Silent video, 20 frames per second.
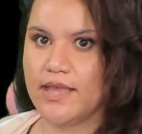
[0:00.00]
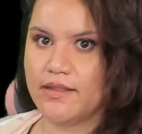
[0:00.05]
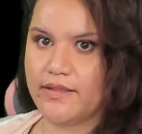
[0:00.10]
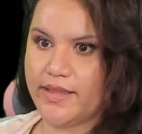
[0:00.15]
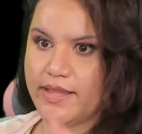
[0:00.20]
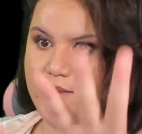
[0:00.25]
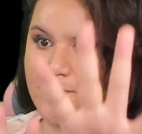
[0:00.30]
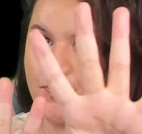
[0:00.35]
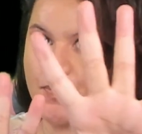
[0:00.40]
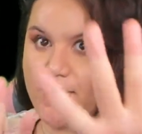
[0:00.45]

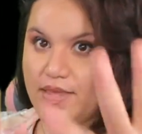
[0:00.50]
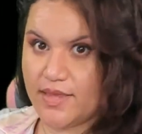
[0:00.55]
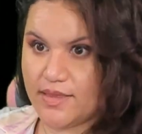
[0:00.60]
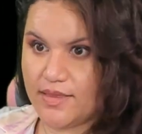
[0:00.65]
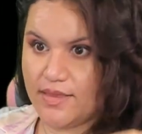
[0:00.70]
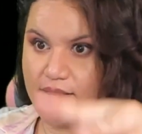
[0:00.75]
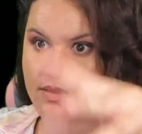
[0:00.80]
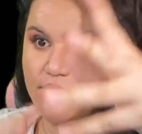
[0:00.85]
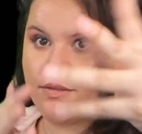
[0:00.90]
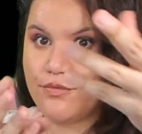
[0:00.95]
Like
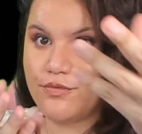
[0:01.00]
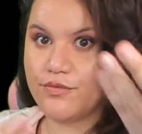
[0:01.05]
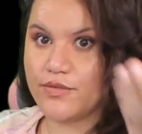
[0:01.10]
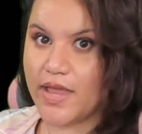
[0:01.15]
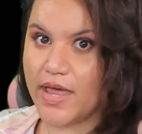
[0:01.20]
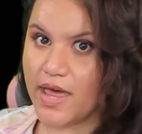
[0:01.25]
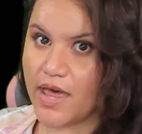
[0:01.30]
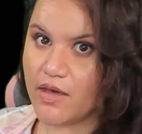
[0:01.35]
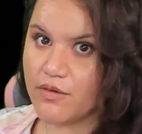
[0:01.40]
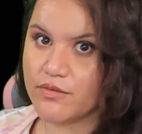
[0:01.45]
picking the
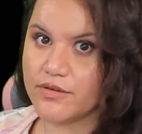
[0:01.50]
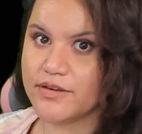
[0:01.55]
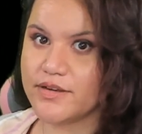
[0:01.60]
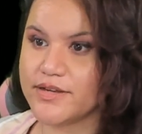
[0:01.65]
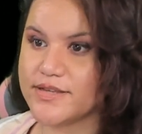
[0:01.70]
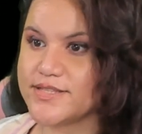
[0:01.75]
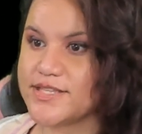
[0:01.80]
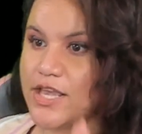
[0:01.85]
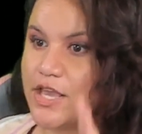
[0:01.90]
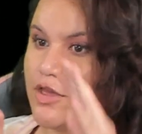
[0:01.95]

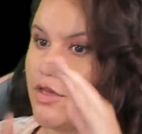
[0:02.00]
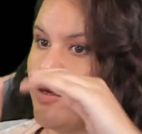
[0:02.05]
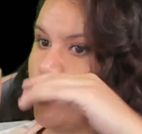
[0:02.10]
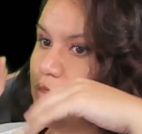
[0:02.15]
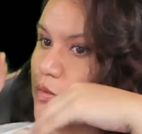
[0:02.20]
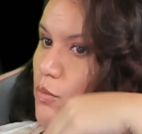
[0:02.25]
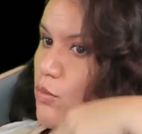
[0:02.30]
flowers, the